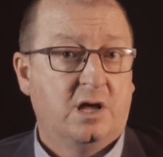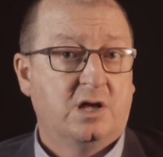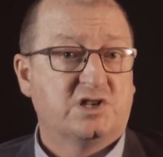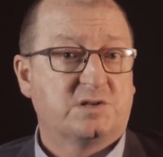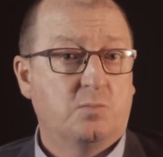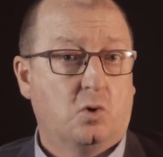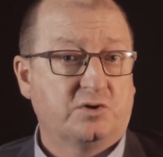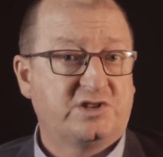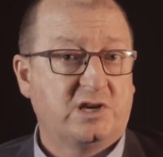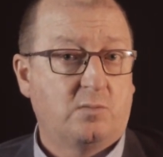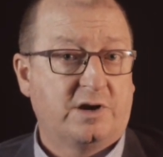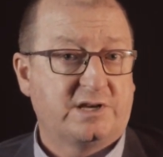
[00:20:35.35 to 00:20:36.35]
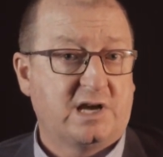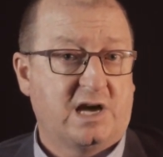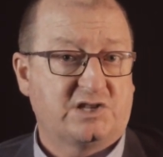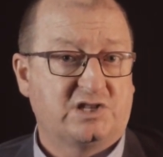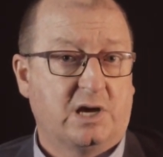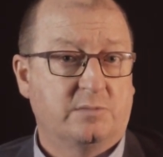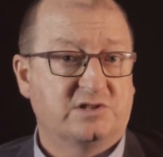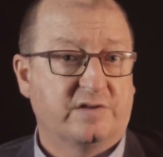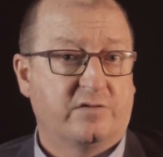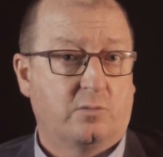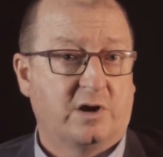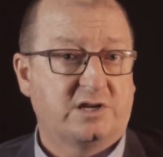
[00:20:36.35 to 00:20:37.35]
small T1 carcinomas of
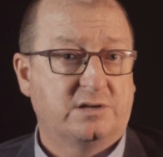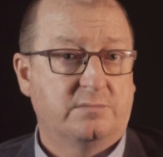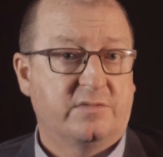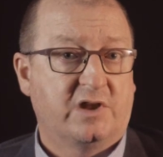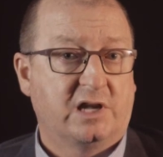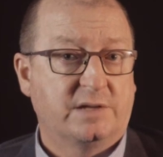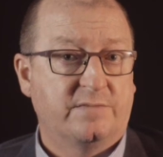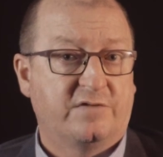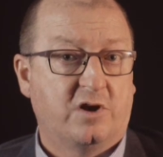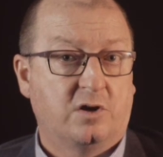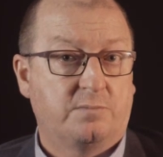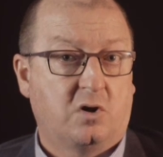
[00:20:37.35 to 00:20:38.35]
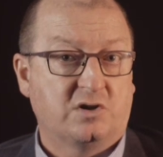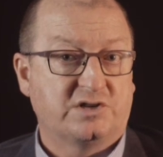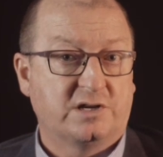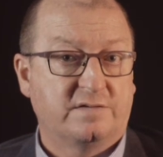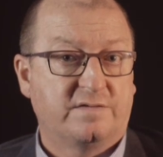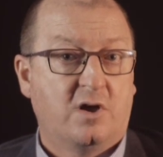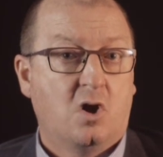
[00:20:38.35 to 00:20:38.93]
the rectum that are lymph node positive,